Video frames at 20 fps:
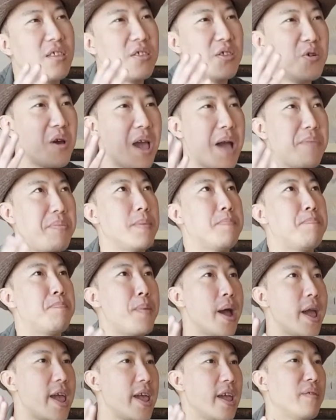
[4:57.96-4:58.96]
you have a
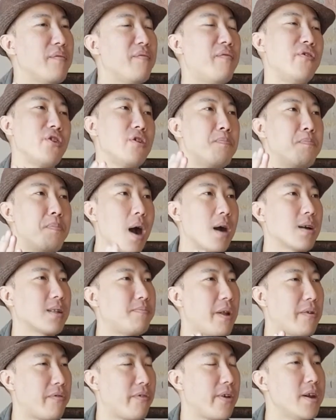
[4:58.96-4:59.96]
bang for your buck,
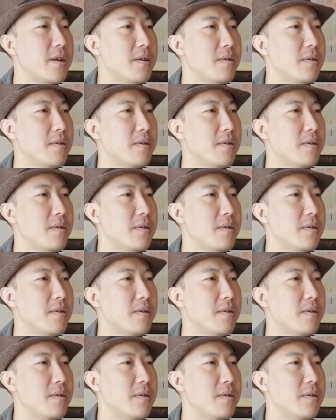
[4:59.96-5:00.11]
my friend,